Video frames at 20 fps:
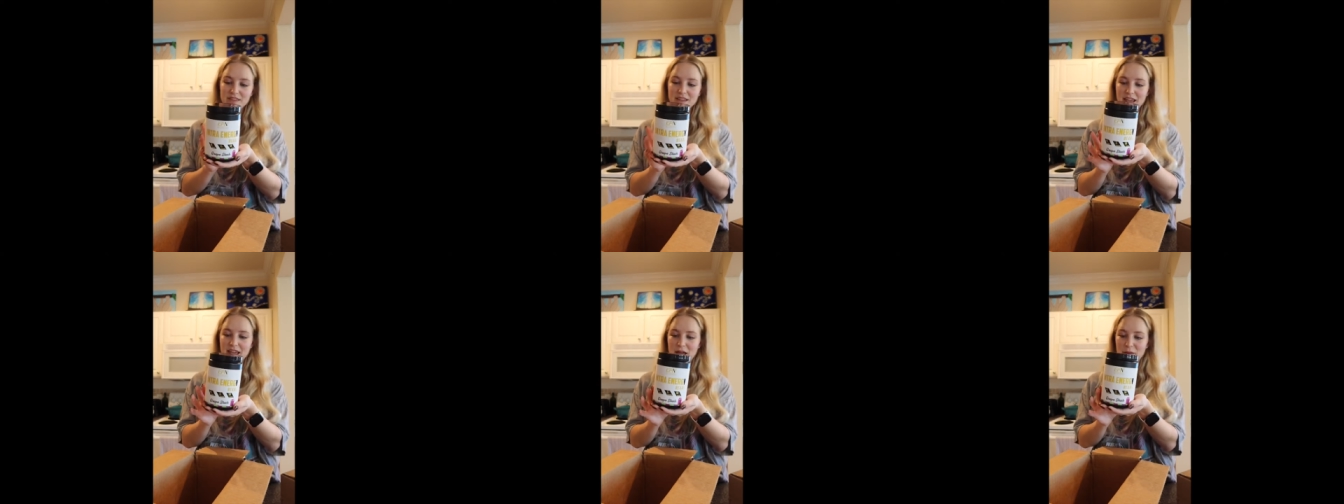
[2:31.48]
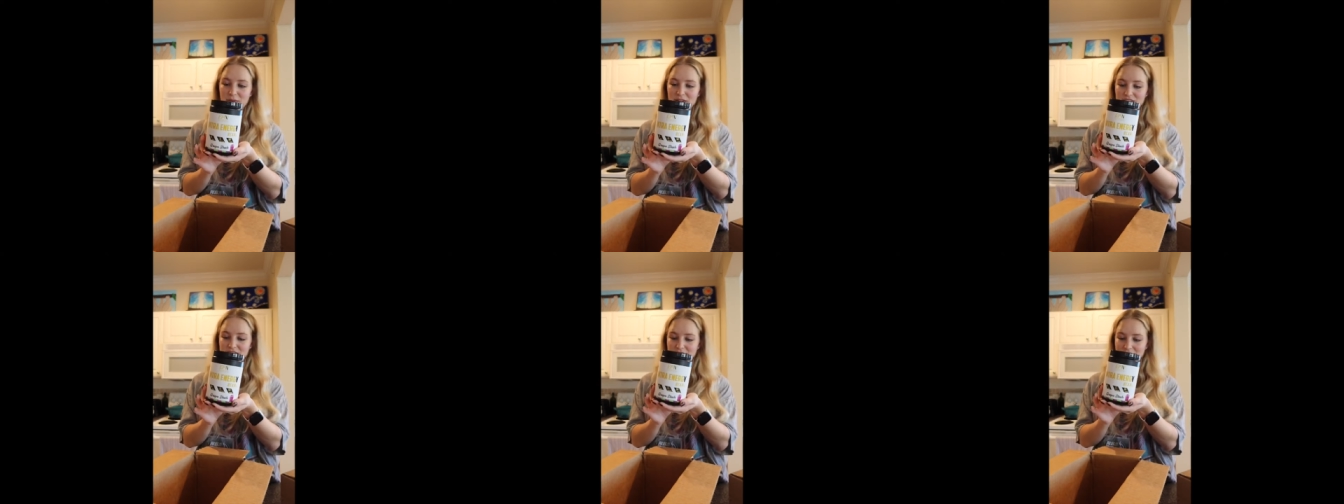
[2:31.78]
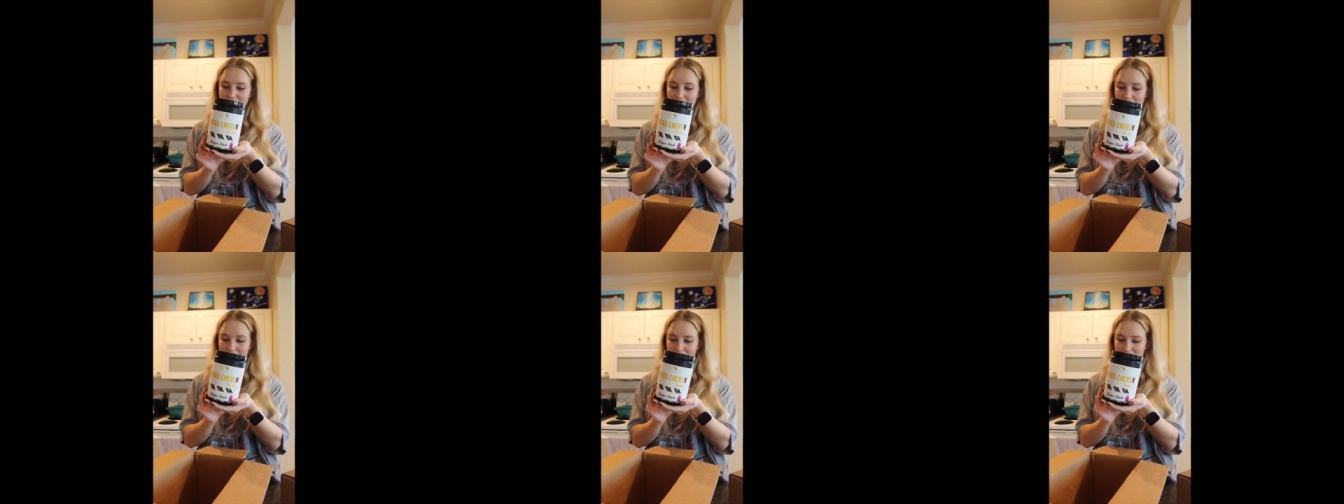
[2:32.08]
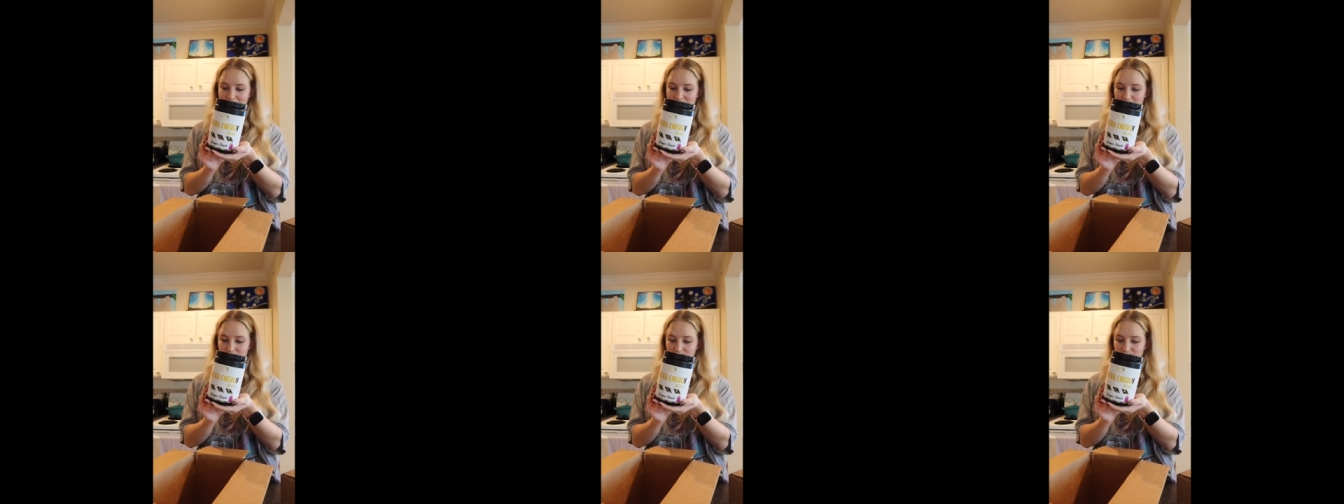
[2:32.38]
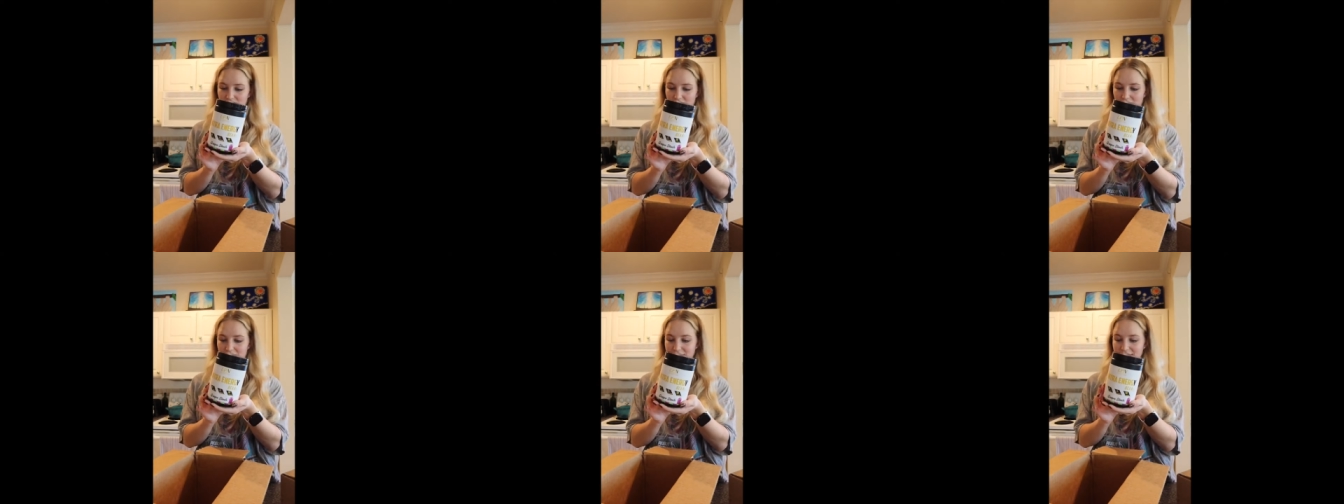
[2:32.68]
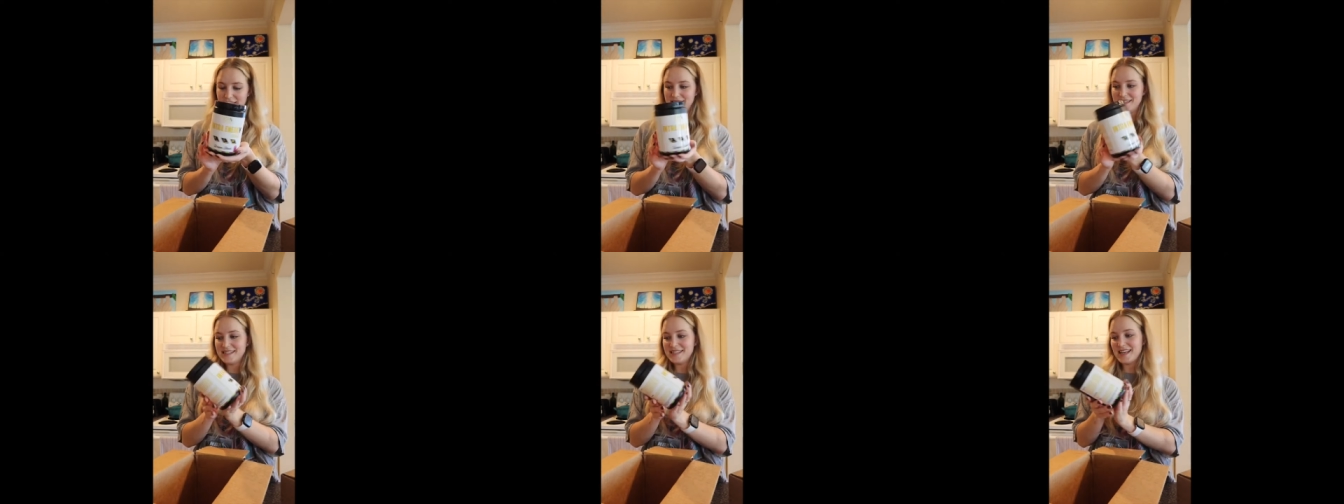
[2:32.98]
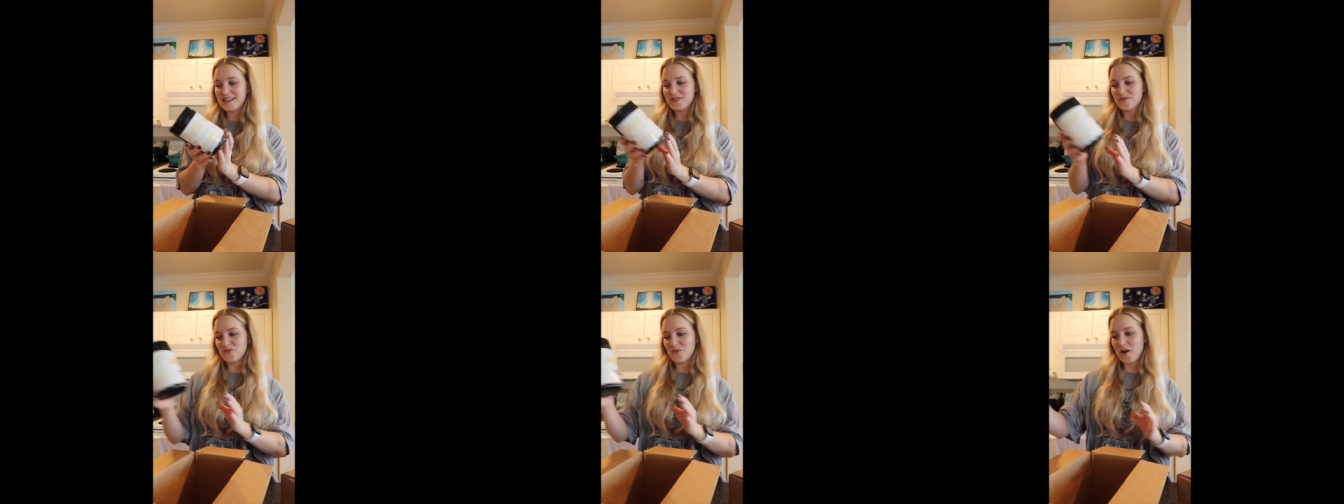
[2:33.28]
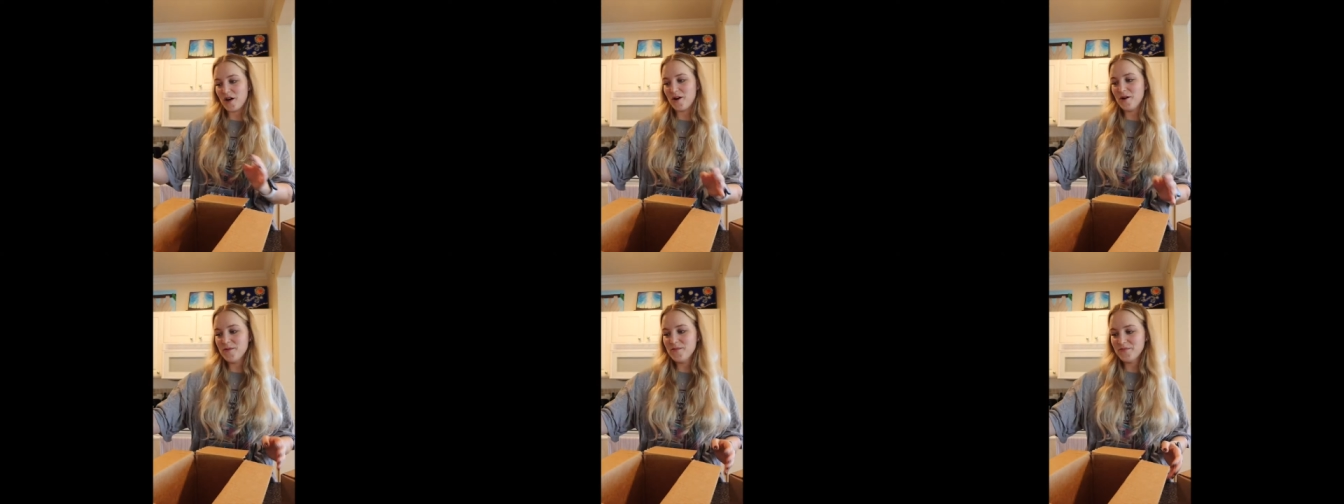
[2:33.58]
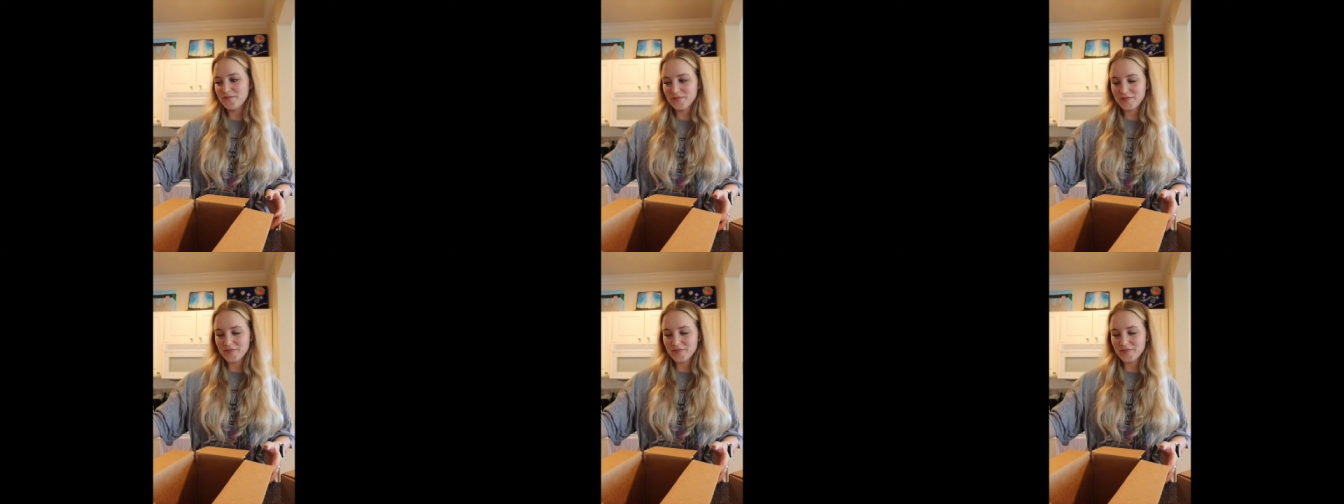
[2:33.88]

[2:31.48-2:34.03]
I'm excited to try this as well.